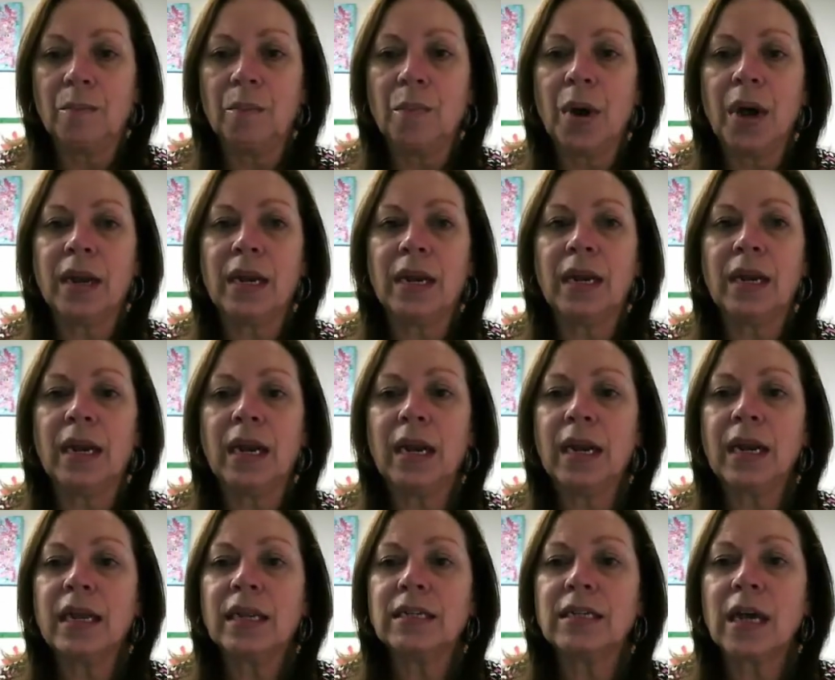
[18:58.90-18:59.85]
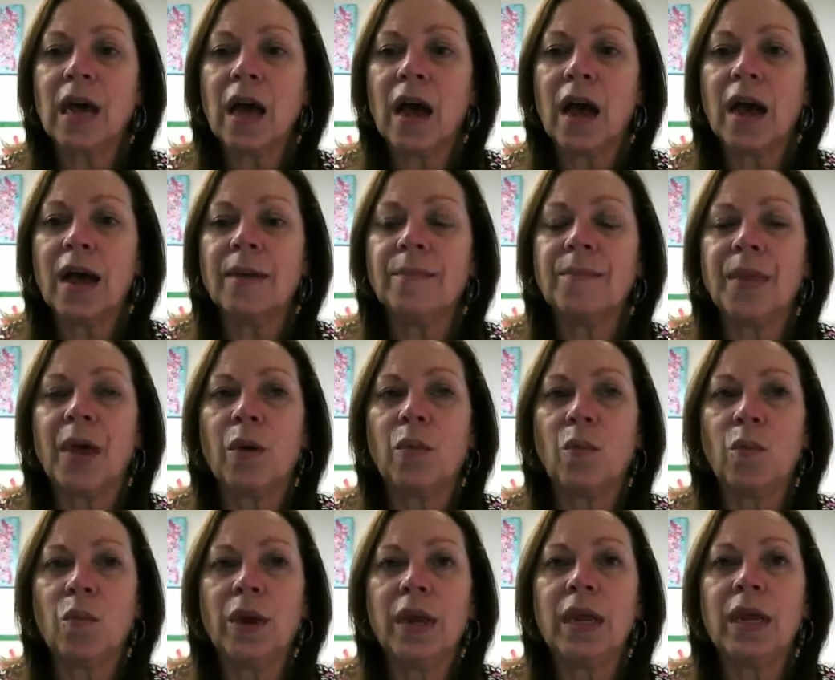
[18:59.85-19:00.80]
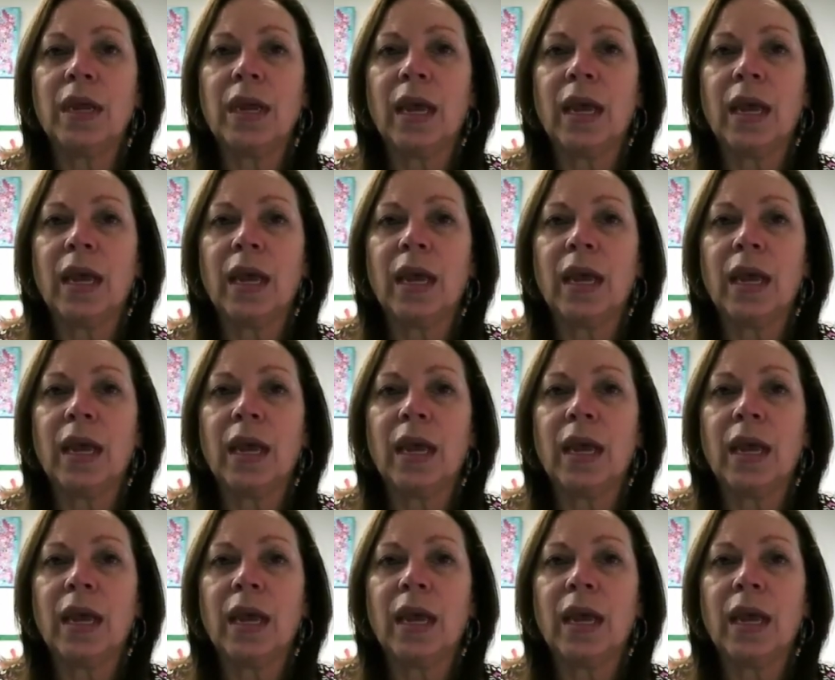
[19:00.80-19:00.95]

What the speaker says: but at any time that we